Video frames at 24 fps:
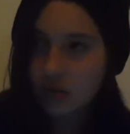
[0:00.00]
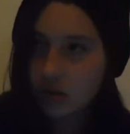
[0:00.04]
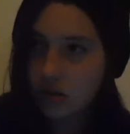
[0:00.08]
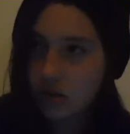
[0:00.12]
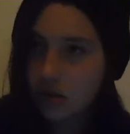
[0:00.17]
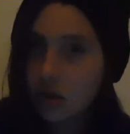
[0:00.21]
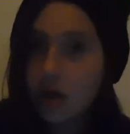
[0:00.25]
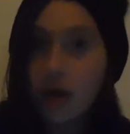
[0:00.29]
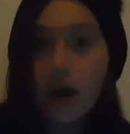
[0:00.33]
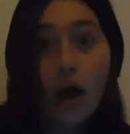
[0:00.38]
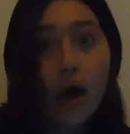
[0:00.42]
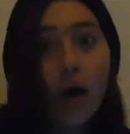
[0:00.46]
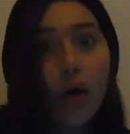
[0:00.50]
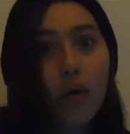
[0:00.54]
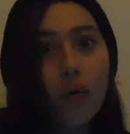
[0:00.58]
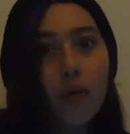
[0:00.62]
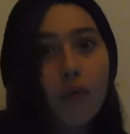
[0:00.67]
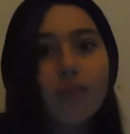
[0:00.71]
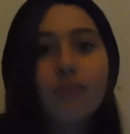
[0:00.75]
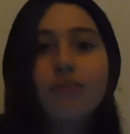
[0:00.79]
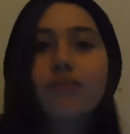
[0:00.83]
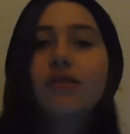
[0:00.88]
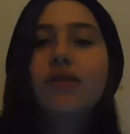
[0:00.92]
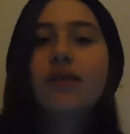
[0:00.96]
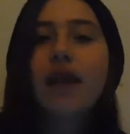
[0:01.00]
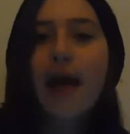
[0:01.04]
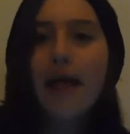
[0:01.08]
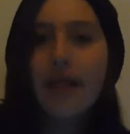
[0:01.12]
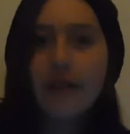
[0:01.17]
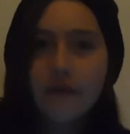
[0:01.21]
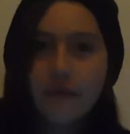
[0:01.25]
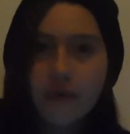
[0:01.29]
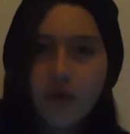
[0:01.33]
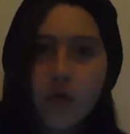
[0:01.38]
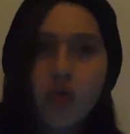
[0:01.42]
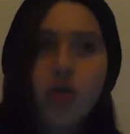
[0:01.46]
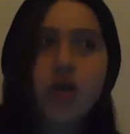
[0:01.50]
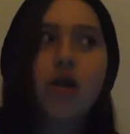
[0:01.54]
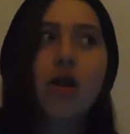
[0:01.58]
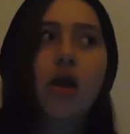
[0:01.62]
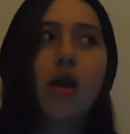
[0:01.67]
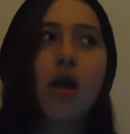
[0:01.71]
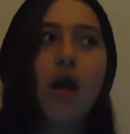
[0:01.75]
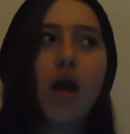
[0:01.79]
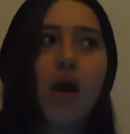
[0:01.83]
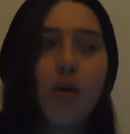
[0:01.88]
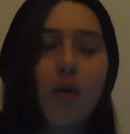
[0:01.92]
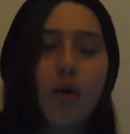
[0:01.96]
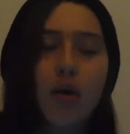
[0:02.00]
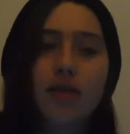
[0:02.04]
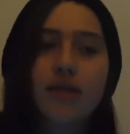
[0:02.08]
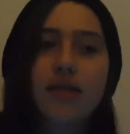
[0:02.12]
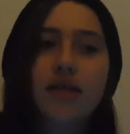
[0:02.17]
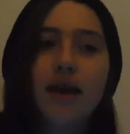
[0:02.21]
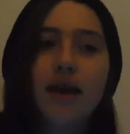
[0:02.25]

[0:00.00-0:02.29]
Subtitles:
No, California. I went to